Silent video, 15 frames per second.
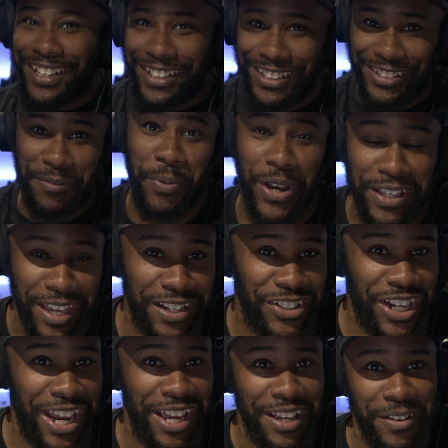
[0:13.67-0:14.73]
it's your boy King
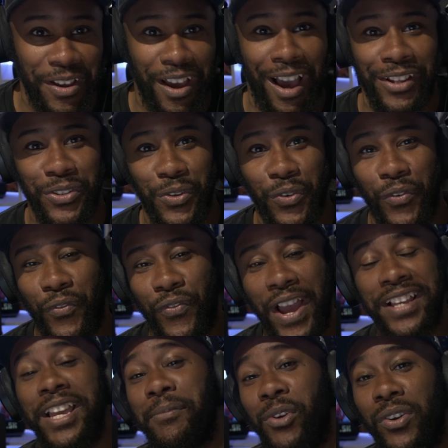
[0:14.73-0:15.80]
Jae. I do
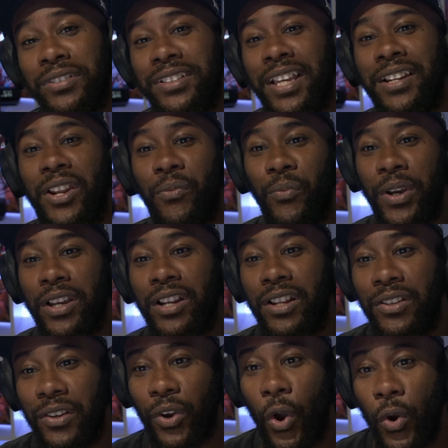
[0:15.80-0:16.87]
fighting game content. We're gonna
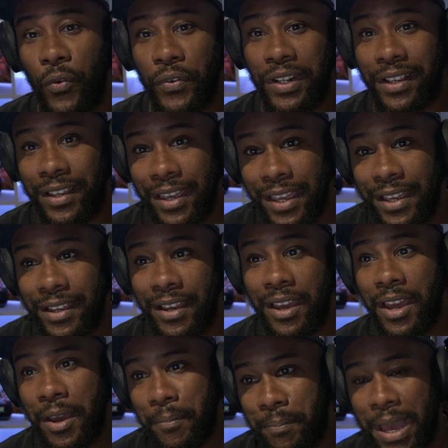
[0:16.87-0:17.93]
look over the King
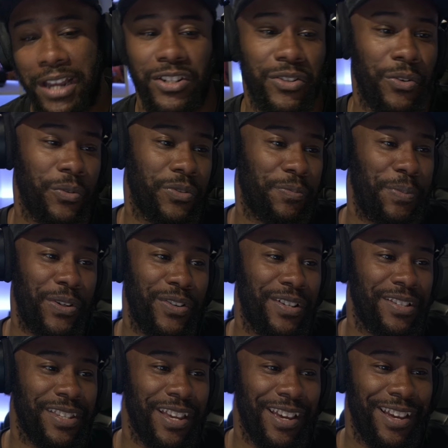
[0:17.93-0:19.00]
patch notes
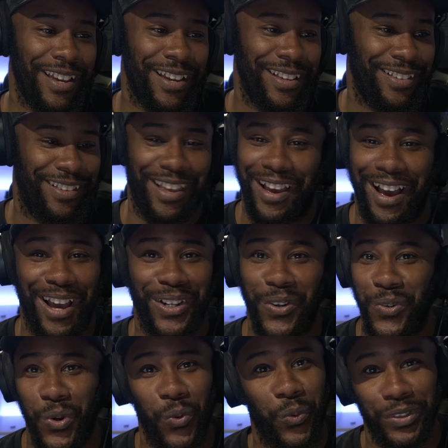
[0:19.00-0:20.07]
because, yeah, I
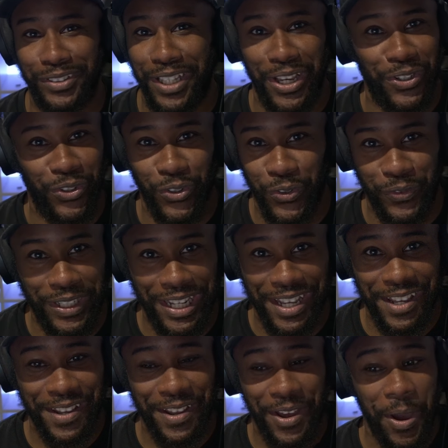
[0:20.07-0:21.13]
don't know what's going on over
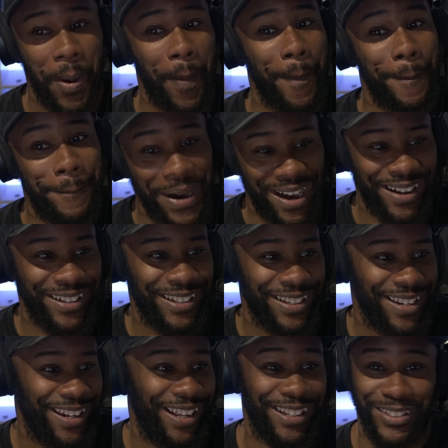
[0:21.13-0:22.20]
there, but
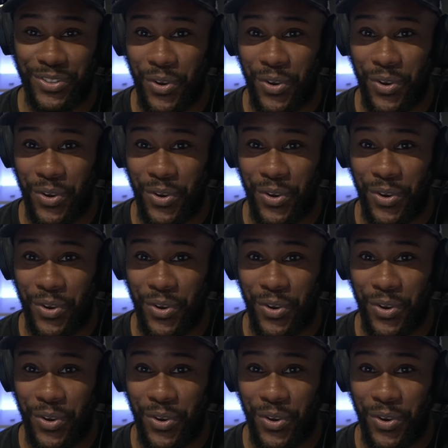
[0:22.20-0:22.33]
it's